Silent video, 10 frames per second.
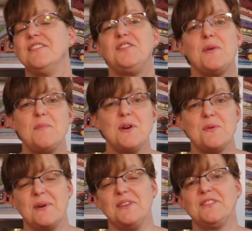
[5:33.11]
Simple
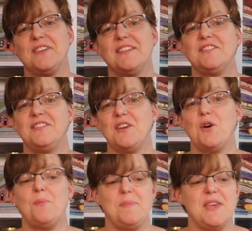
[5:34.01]
quilts can
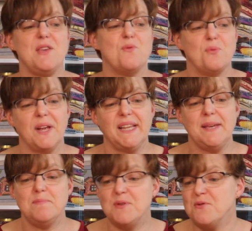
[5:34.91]
still be
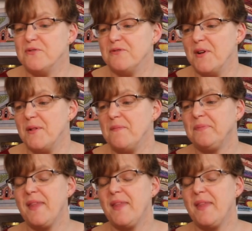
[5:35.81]
really beautiful.